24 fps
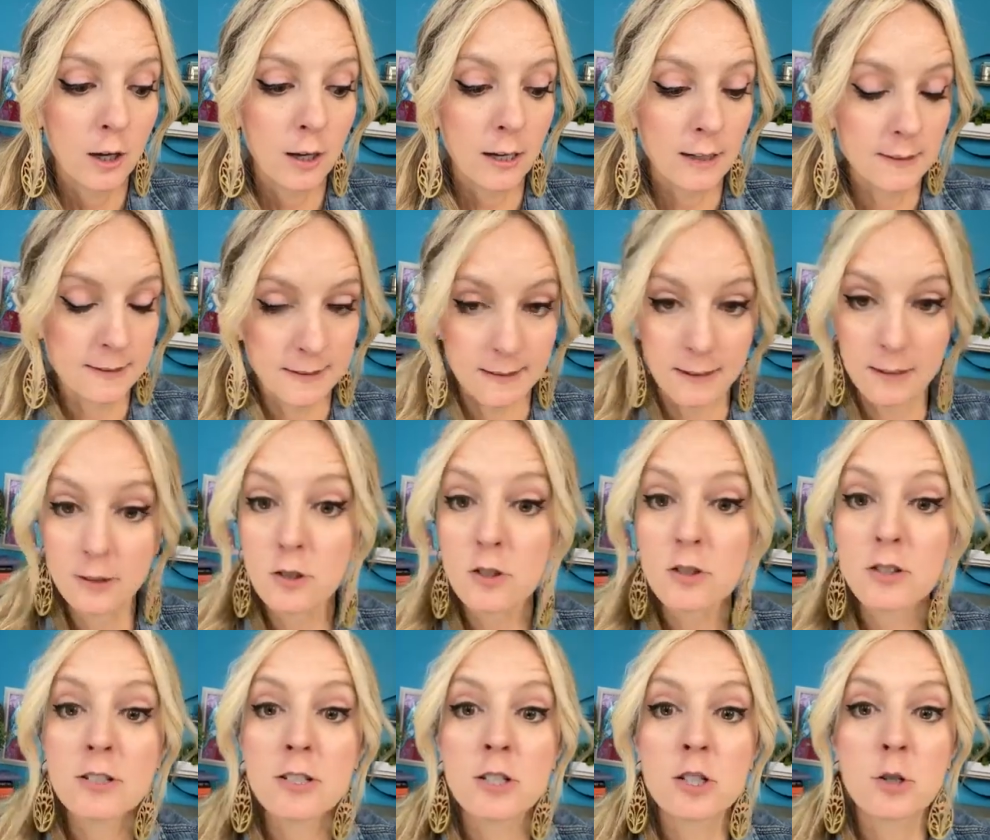A
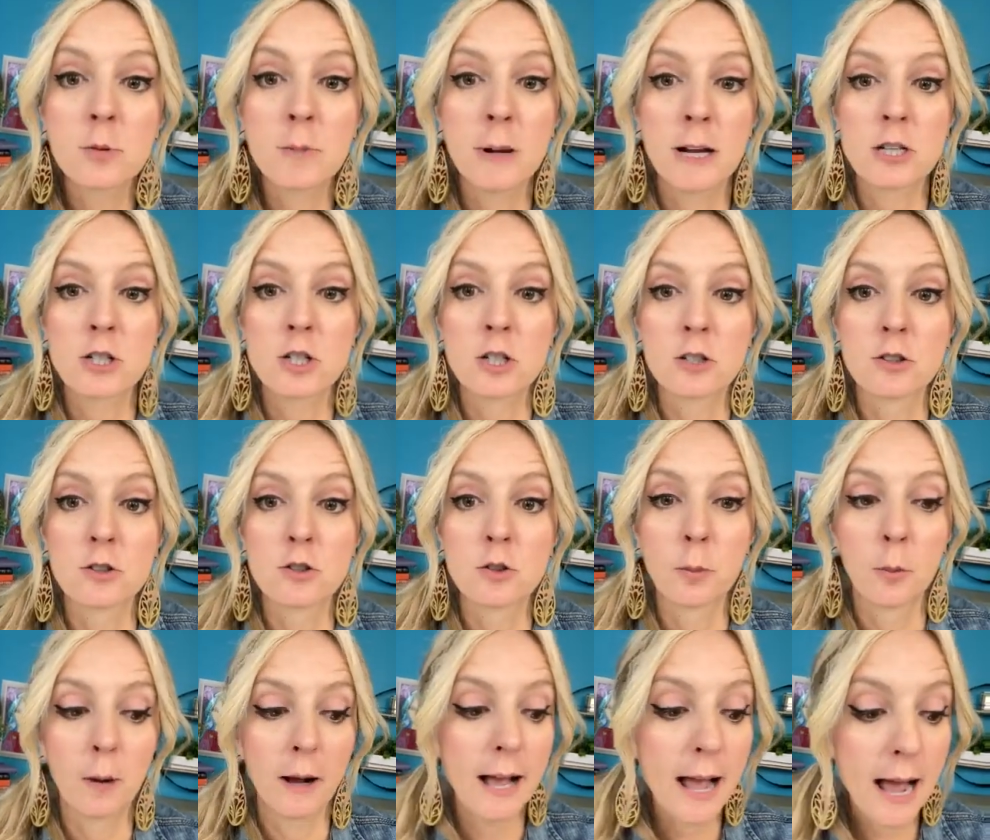stencil situation.
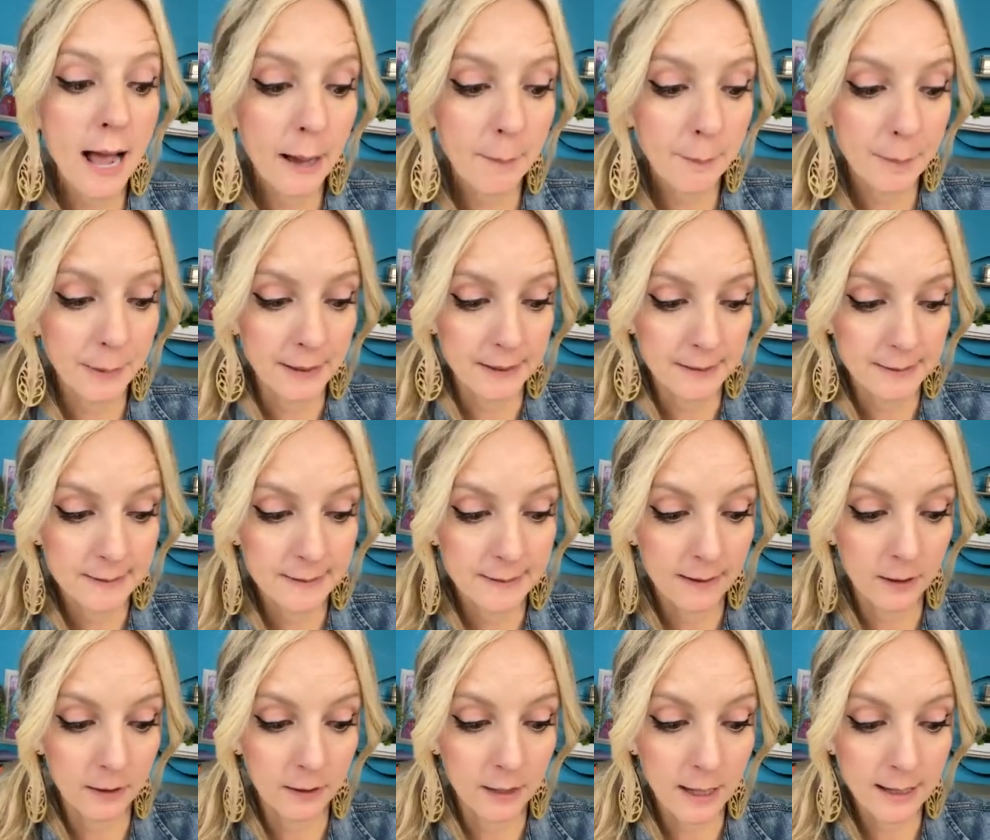So what
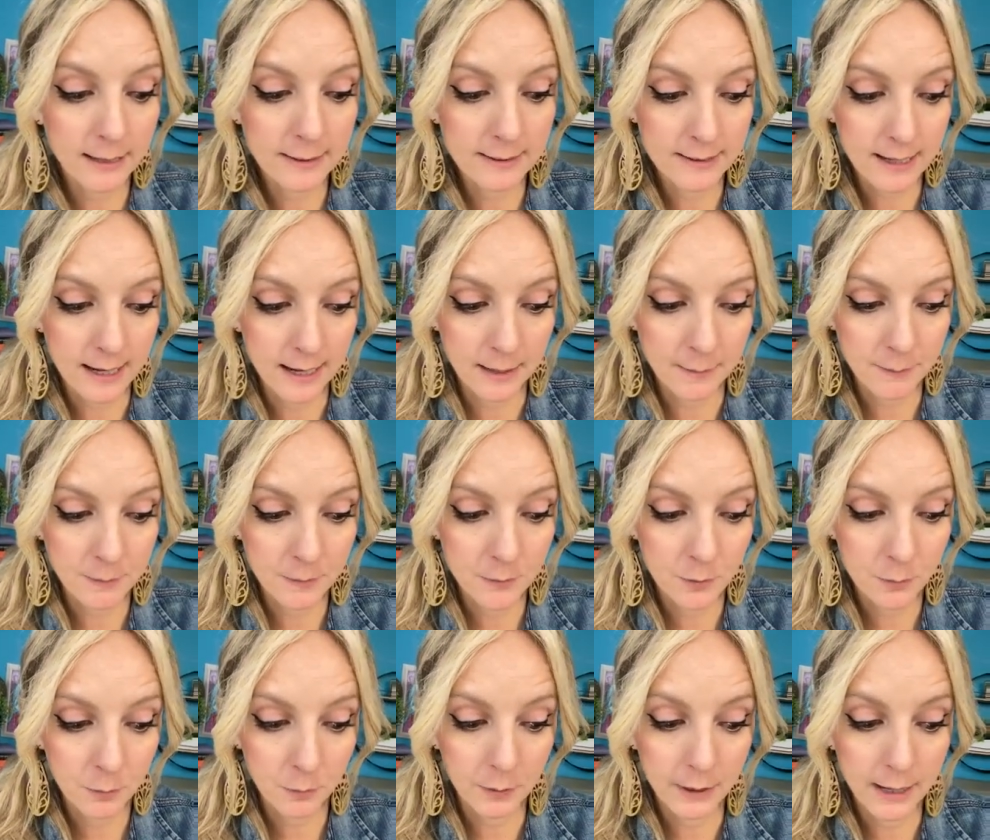happens a lot of
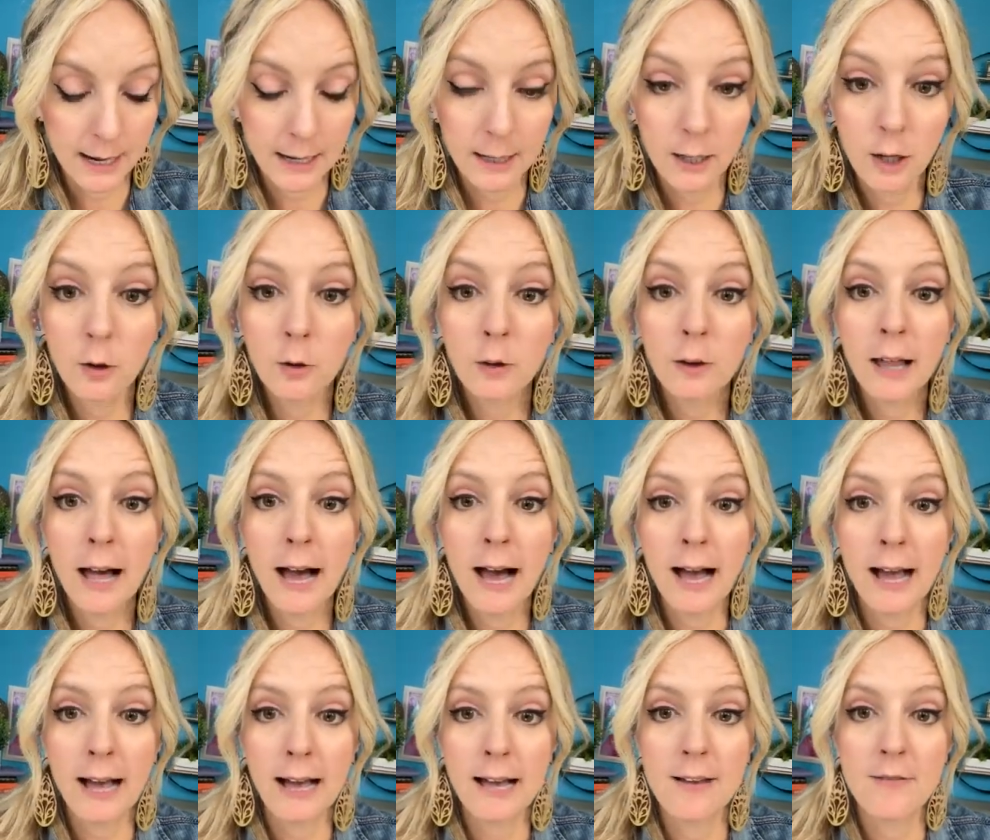times when I go
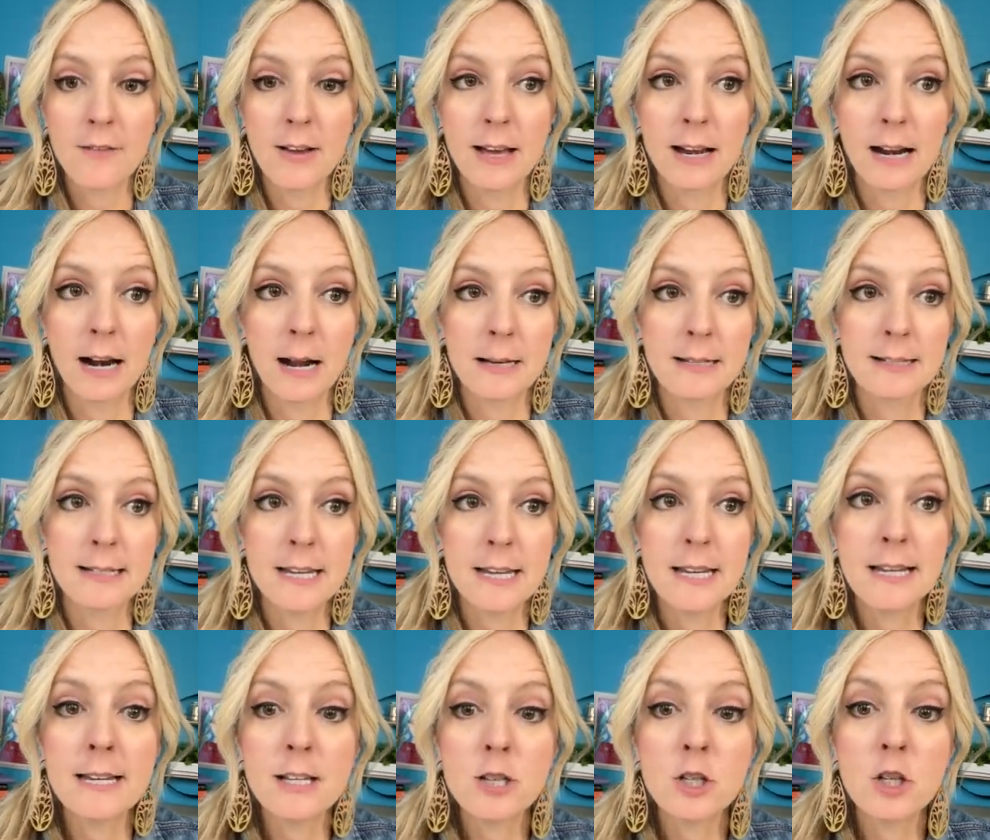live and I
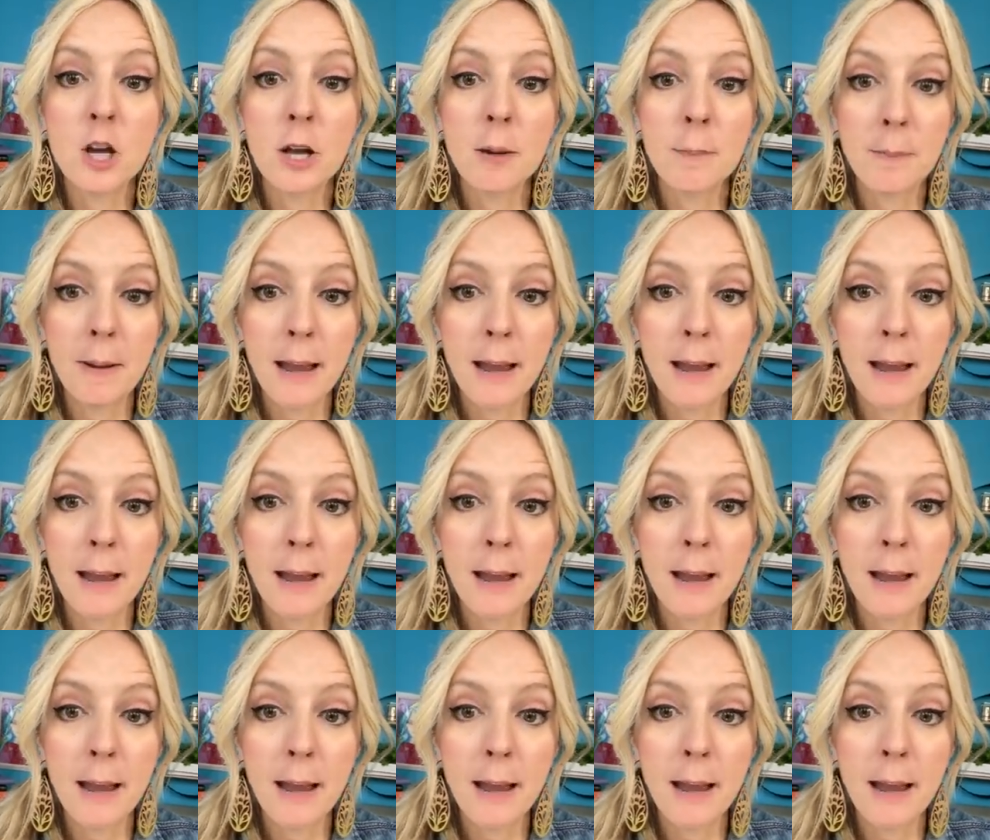teach a